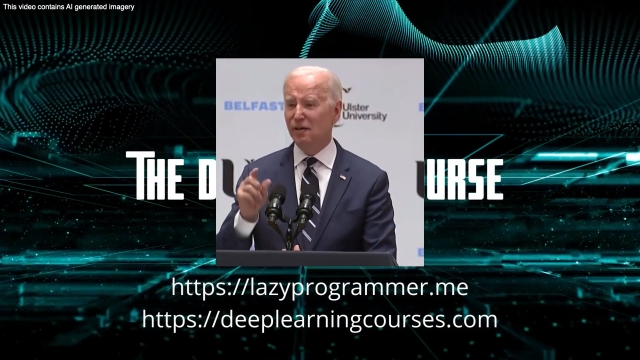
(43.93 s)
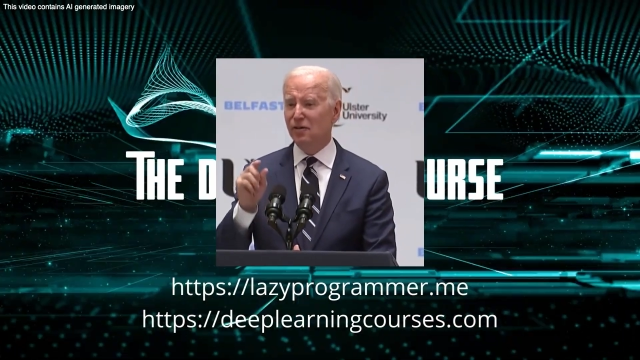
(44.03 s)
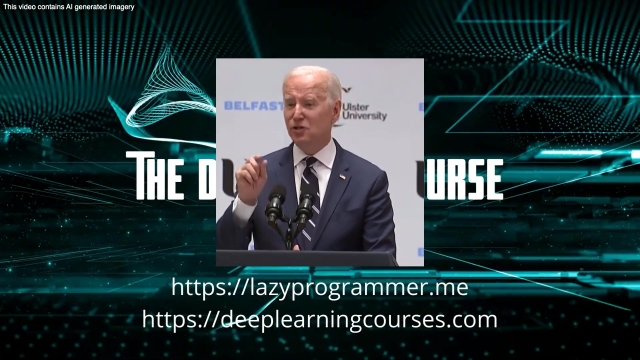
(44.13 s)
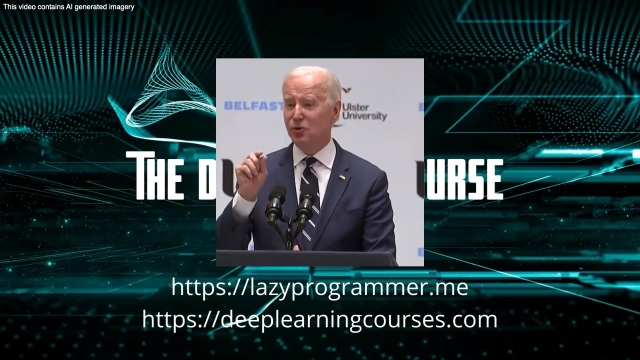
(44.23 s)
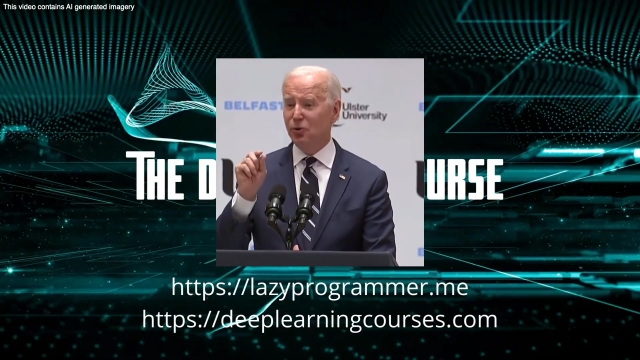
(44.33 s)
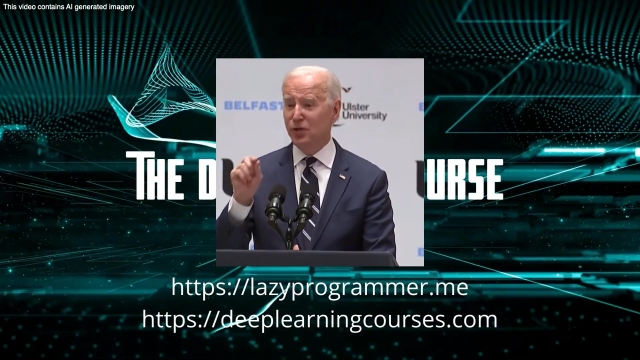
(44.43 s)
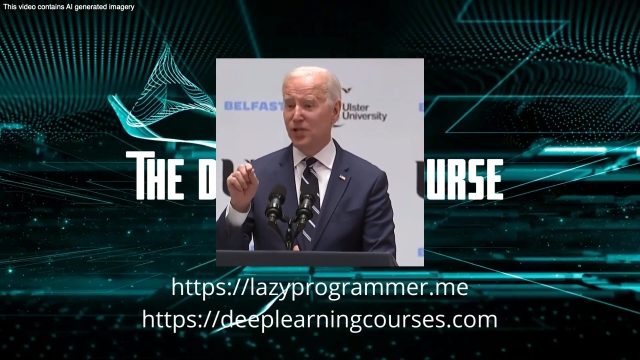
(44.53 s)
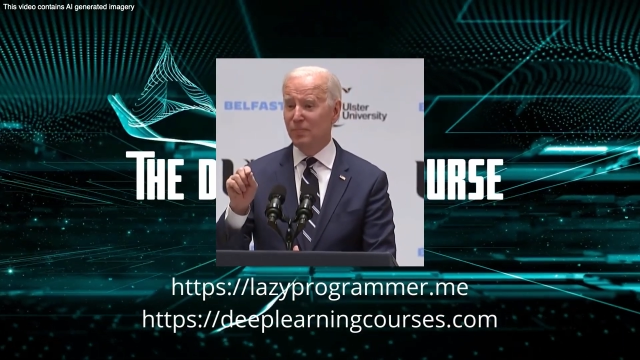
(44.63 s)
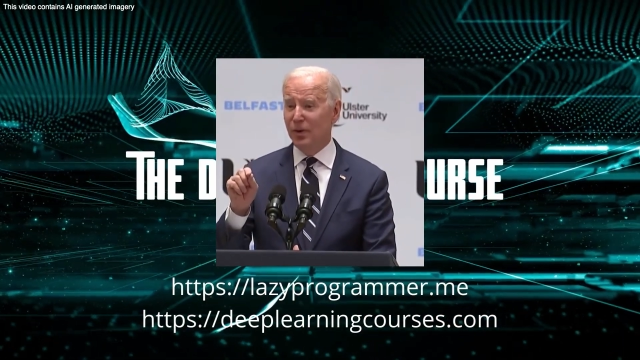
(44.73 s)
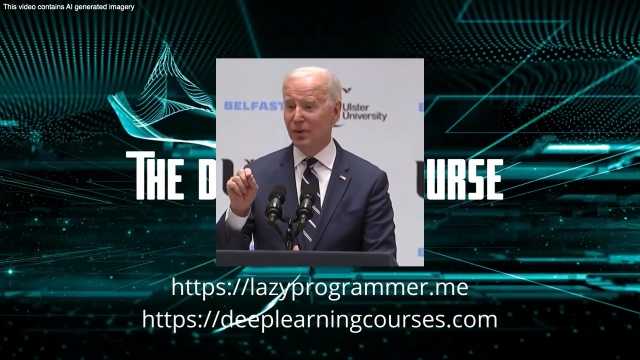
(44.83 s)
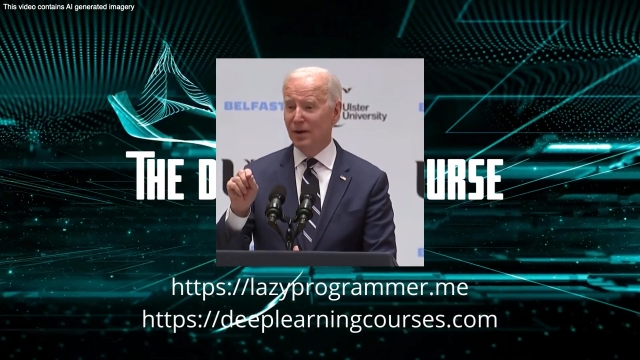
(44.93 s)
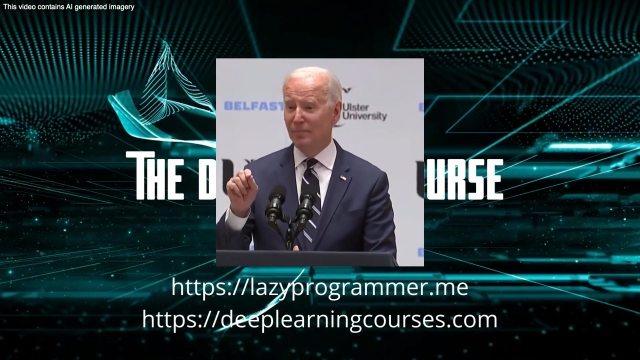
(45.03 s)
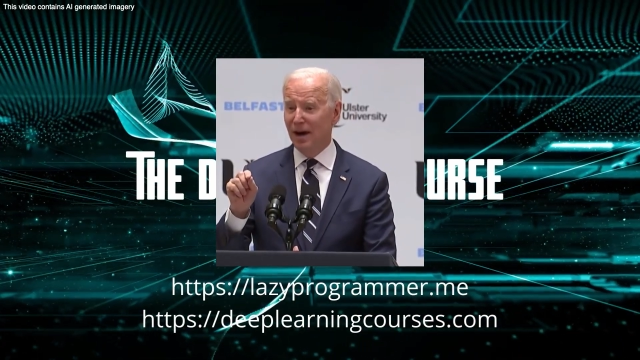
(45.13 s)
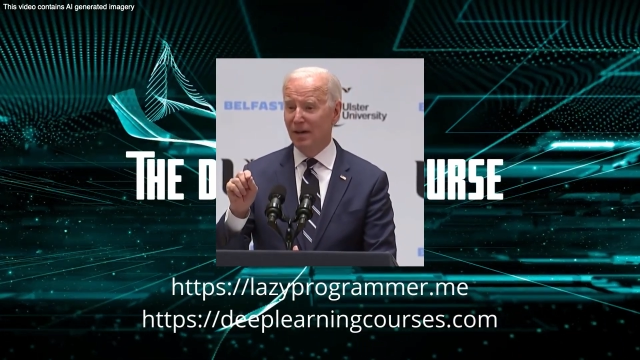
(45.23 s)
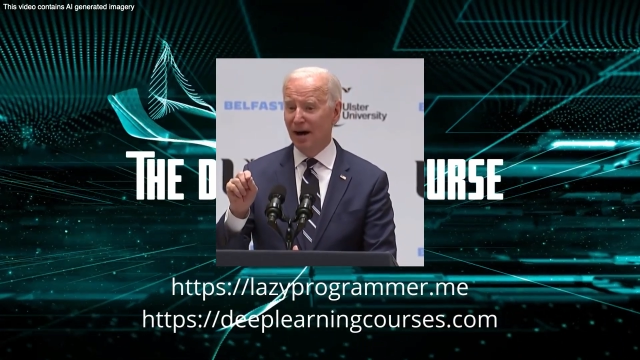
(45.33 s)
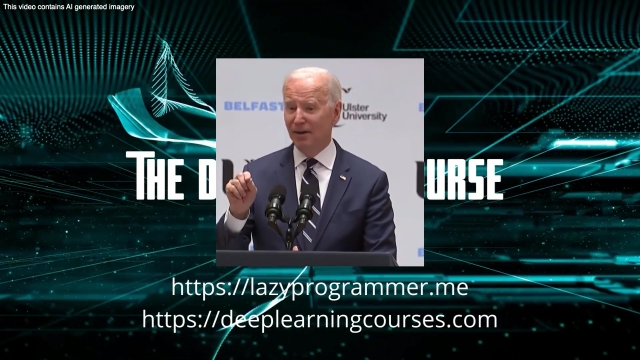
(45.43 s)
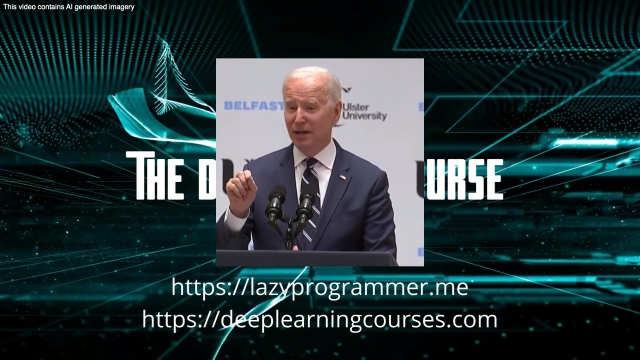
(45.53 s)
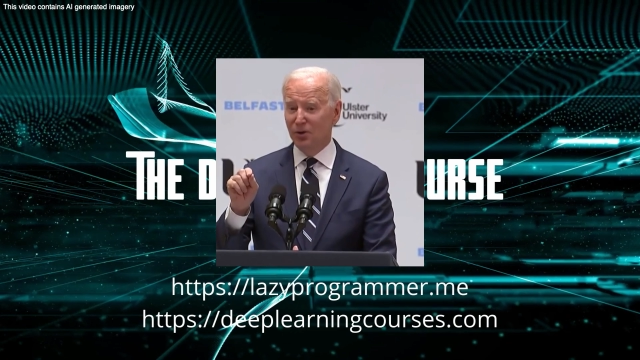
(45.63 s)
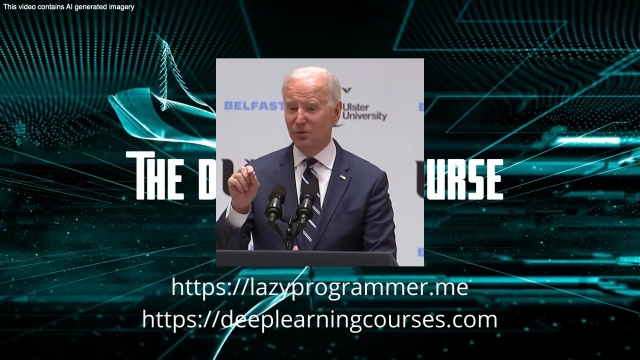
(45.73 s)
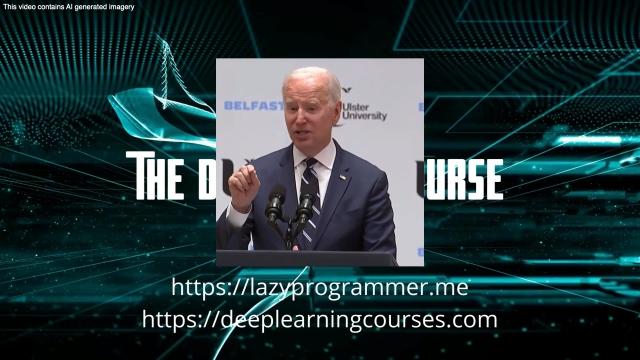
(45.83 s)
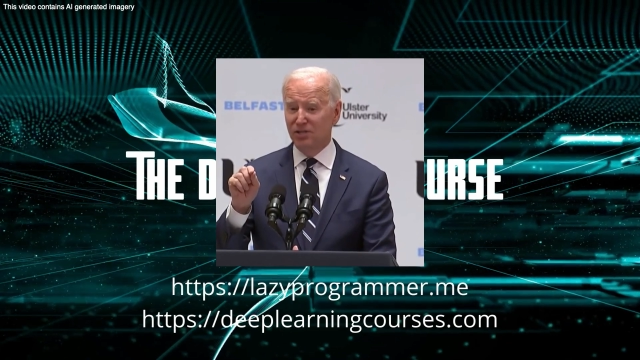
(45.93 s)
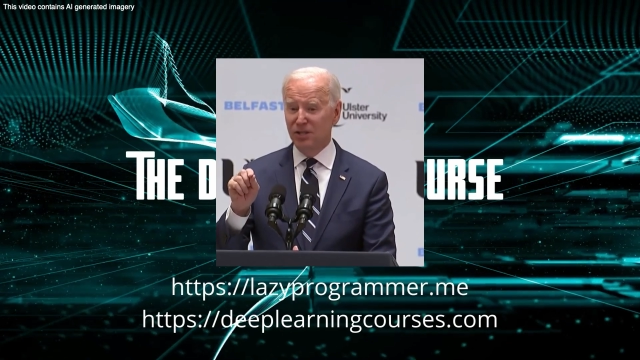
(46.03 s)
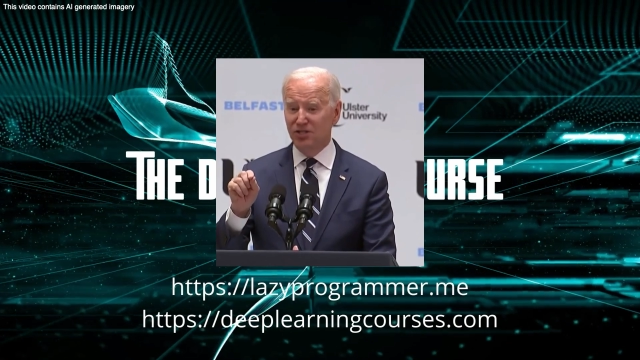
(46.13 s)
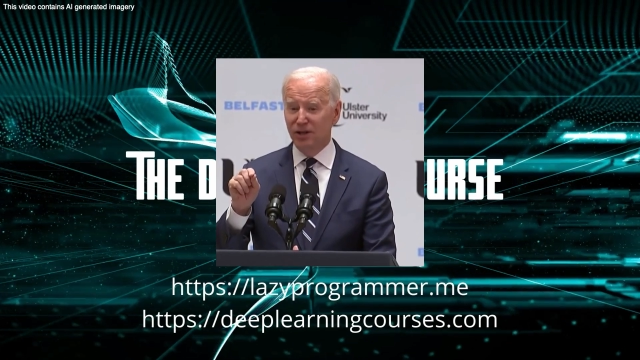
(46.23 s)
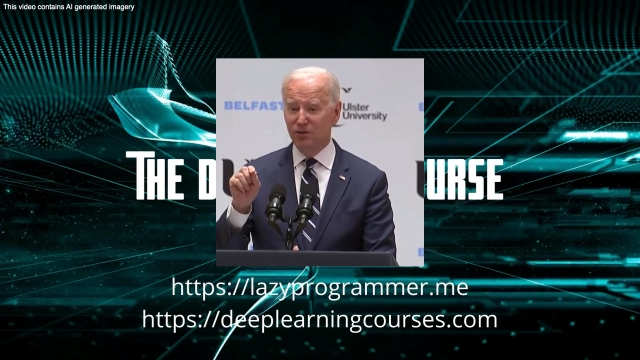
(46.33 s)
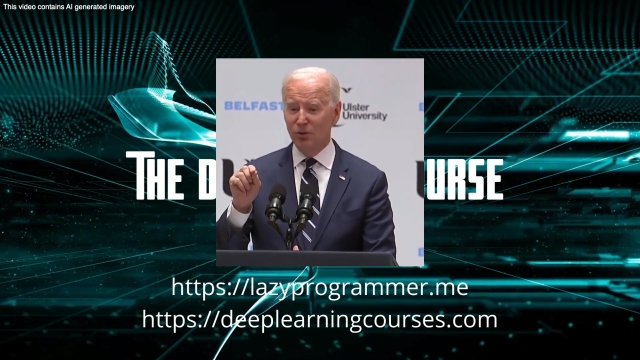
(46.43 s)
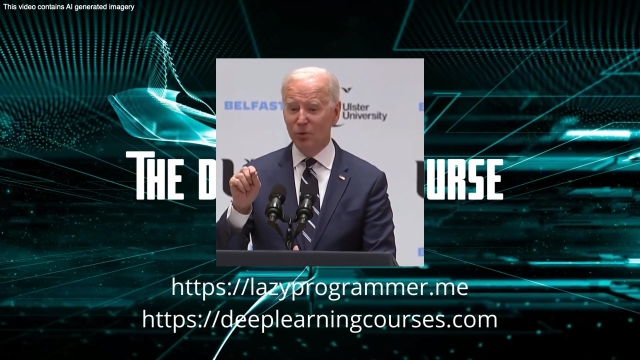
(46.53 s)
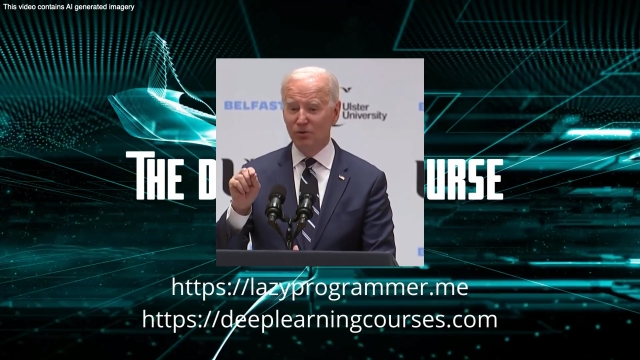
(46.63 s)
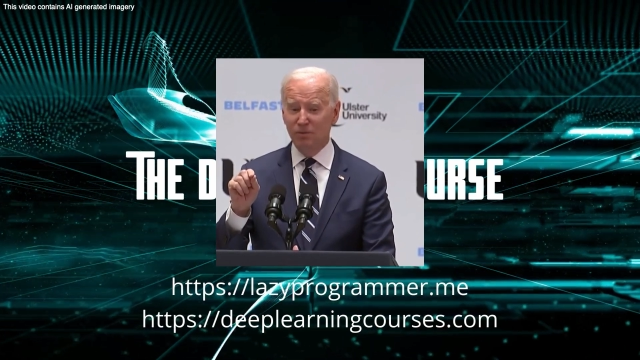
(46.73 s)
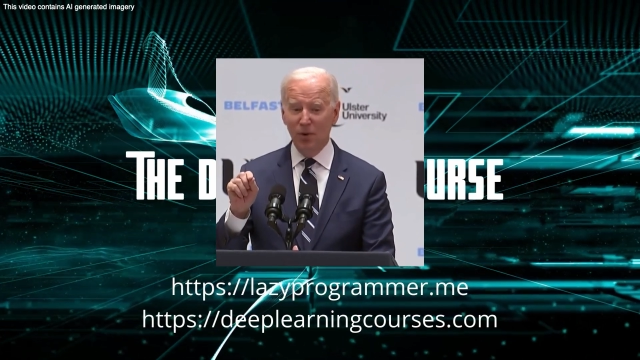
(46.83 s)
This course is purely about how to use existing tools,